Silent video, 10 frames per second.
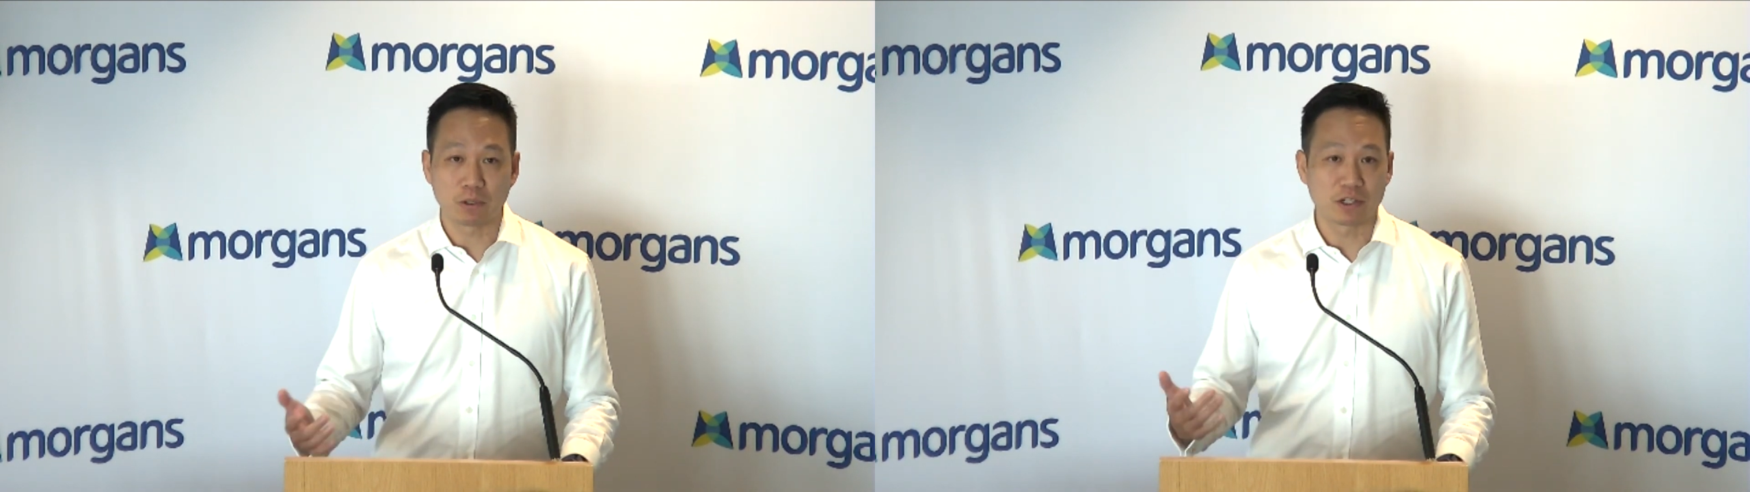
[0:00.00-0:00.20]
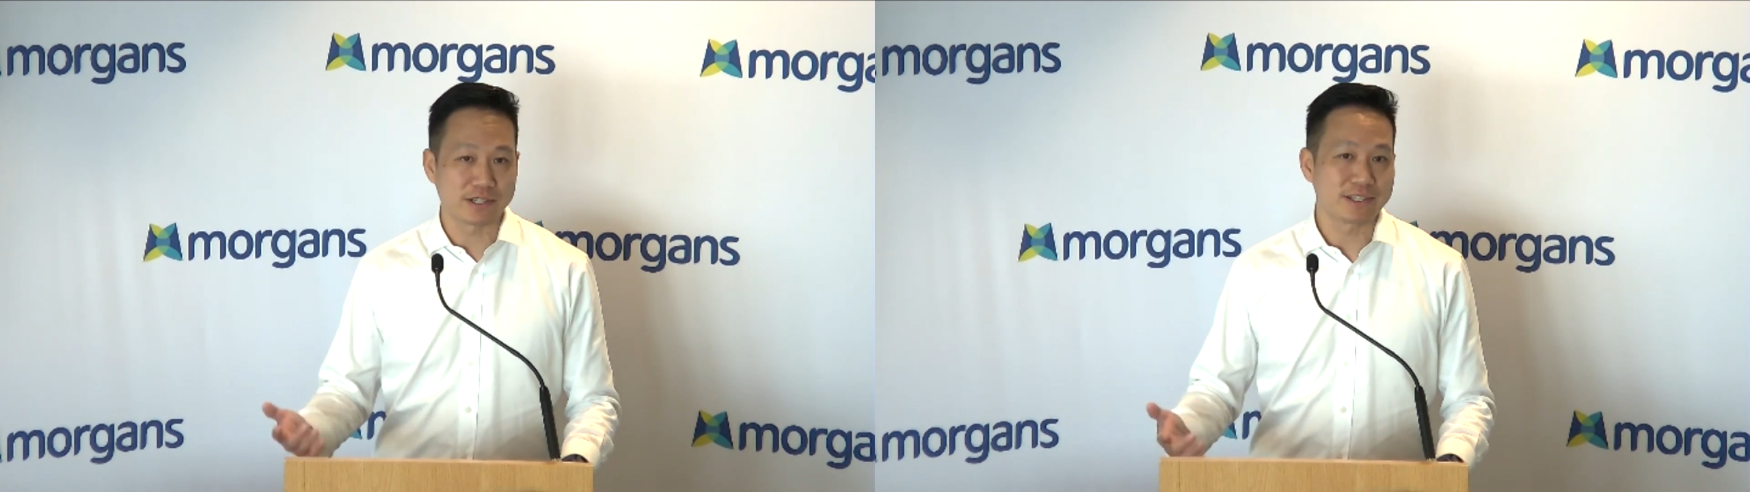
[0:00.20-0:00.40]

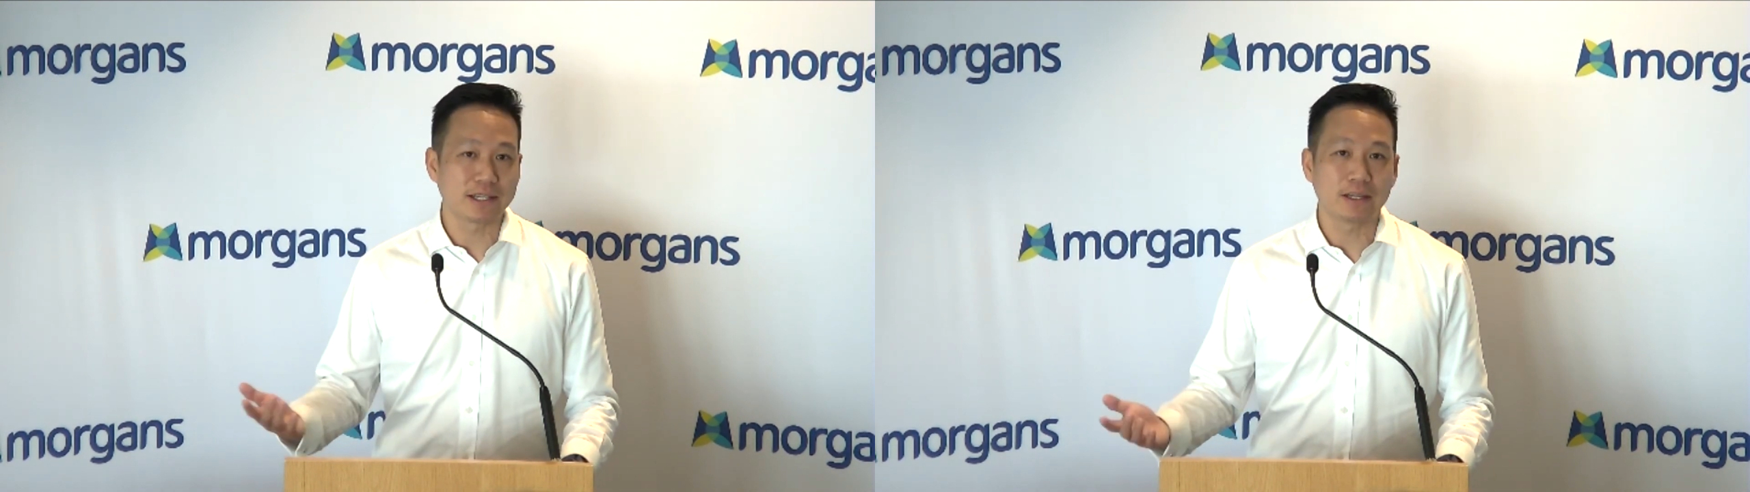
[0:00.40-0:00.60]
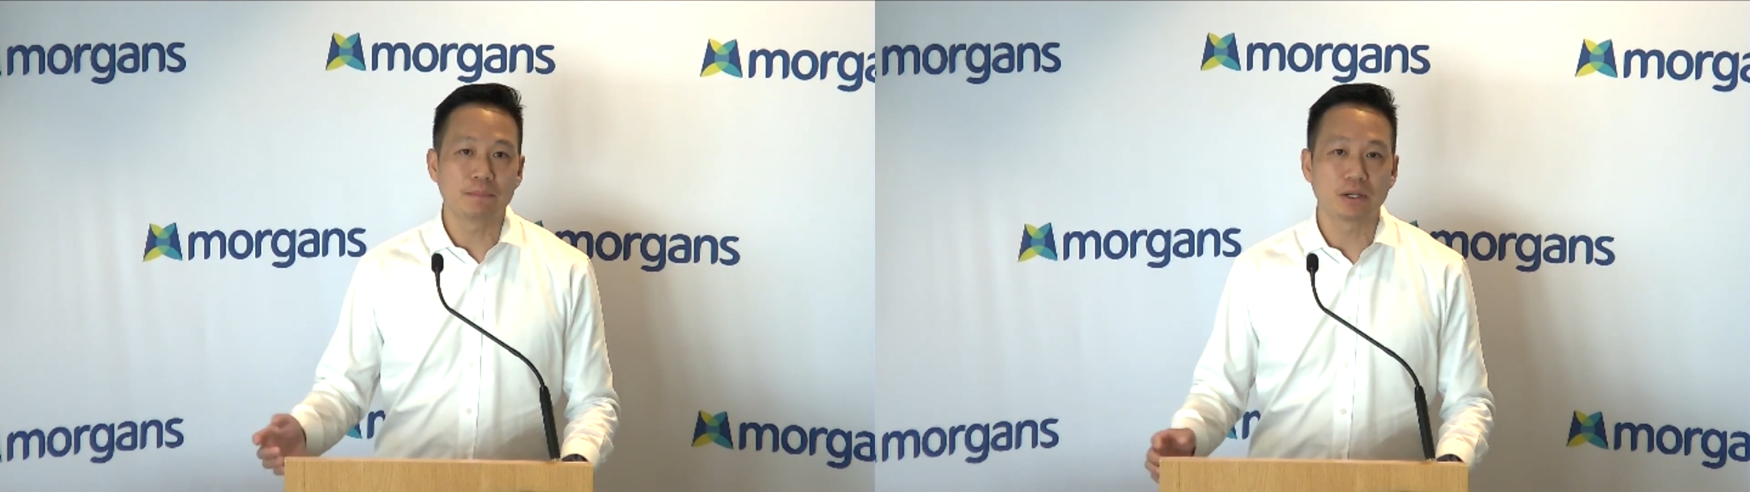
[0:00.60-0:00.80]
not just
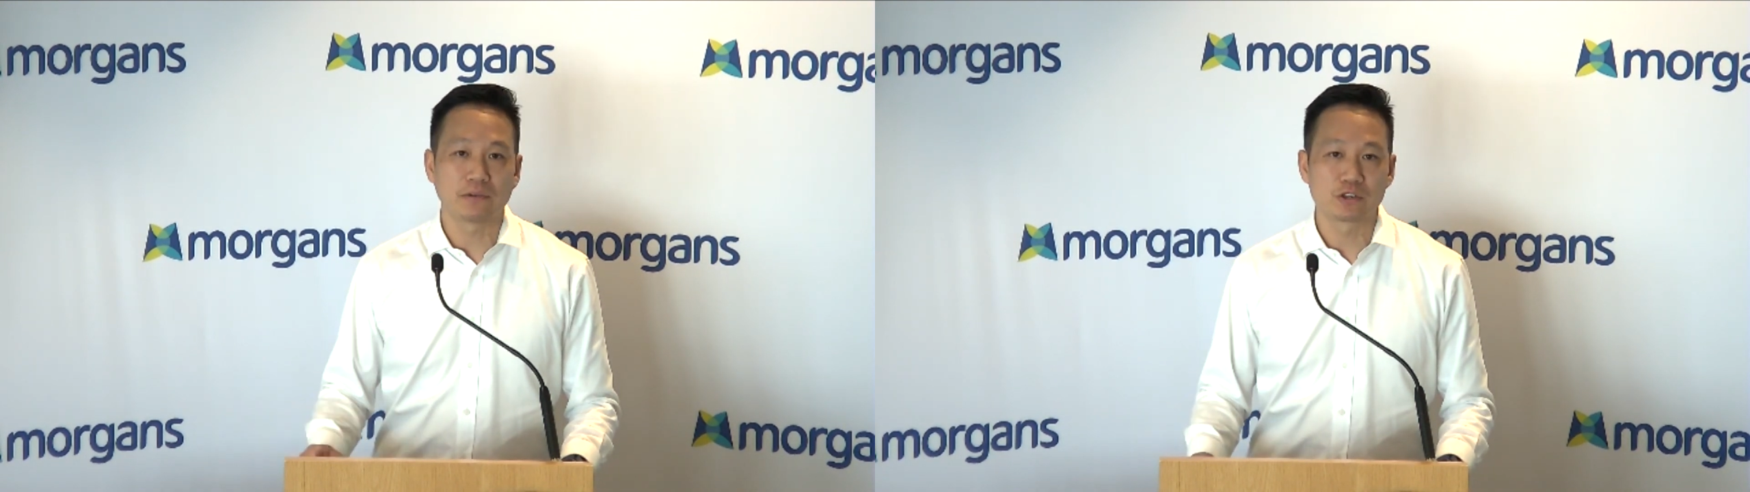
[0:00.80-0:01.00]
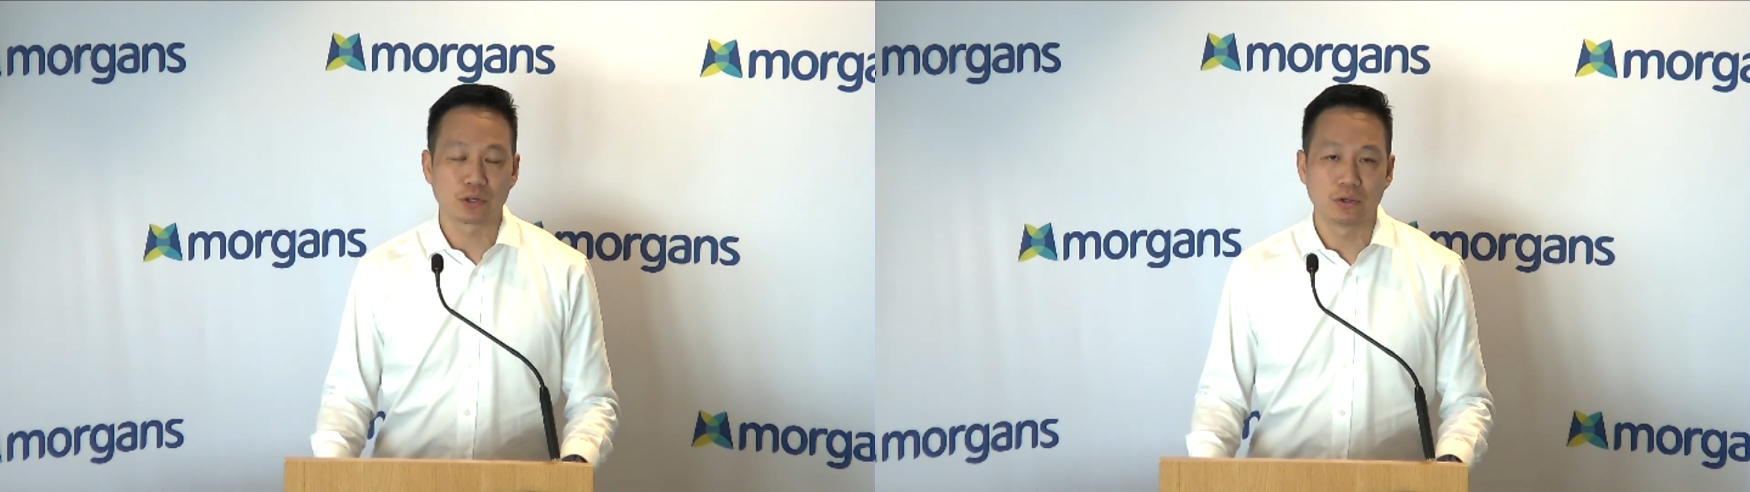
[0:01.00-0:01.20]
here, but
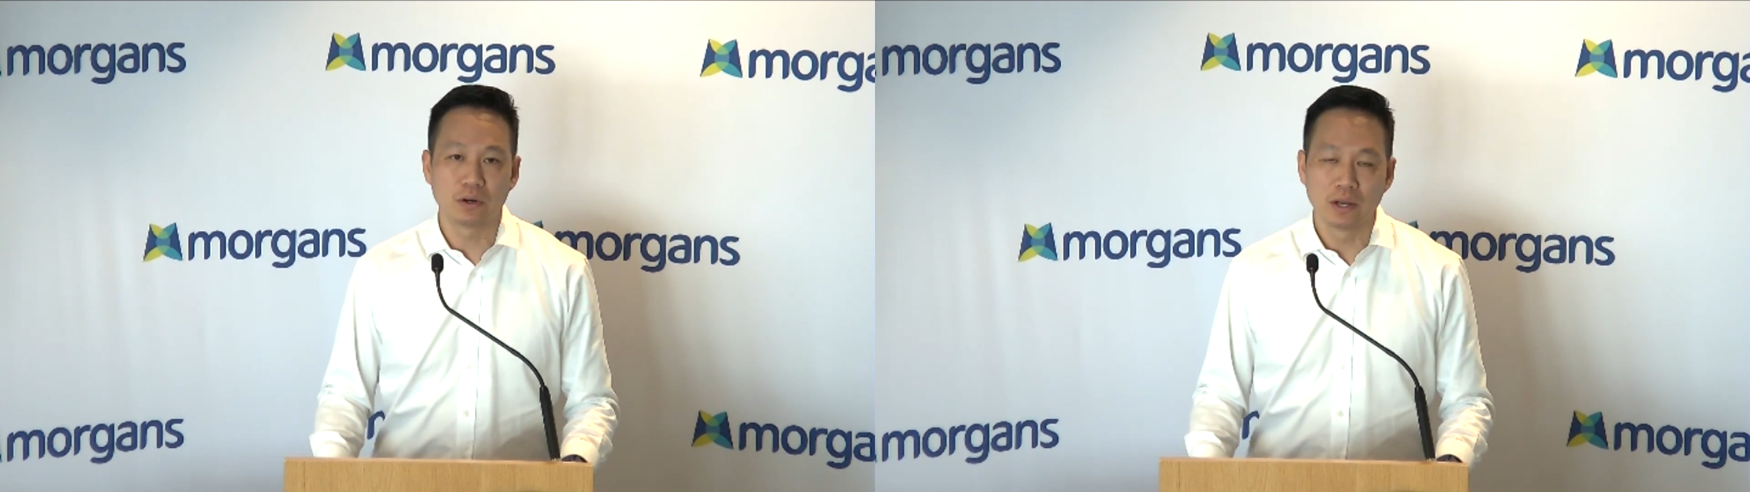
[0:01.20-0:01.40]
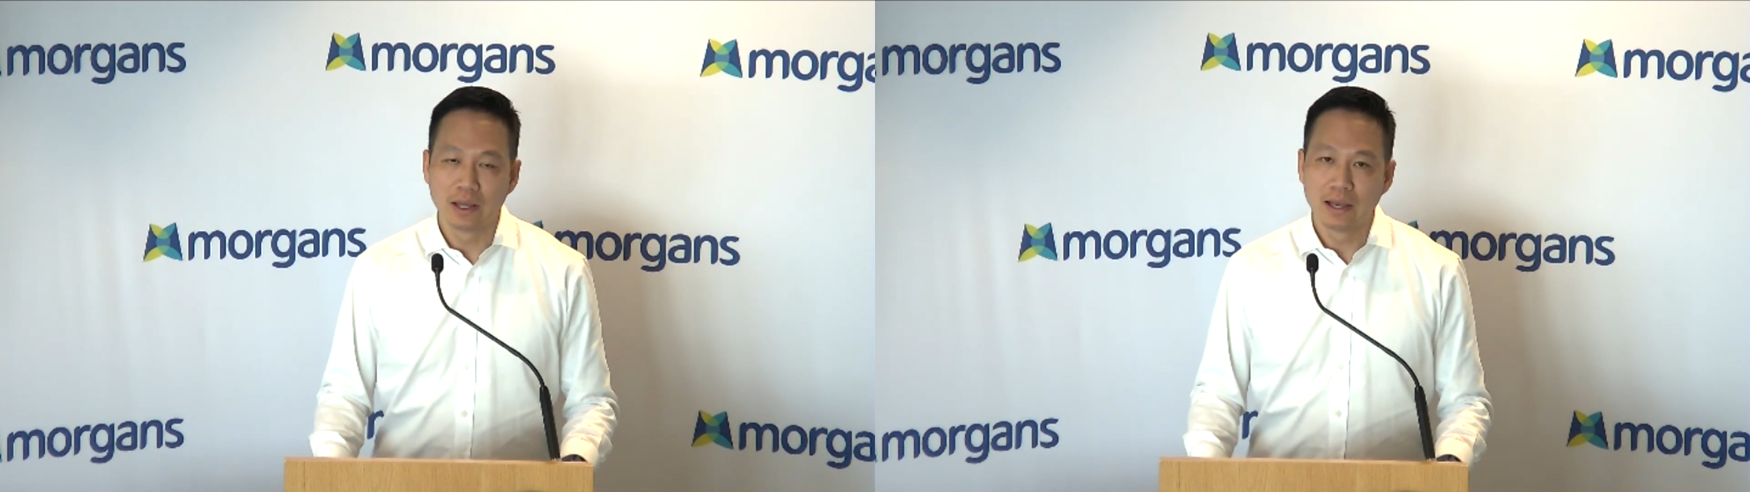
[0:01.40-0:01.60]
offshore.